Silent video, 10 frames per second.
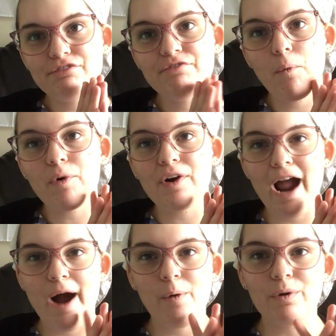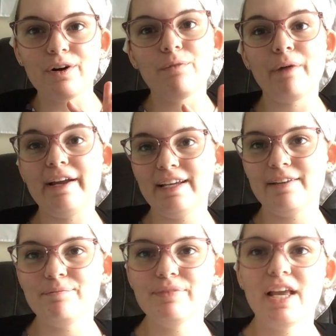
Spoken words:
for our writing.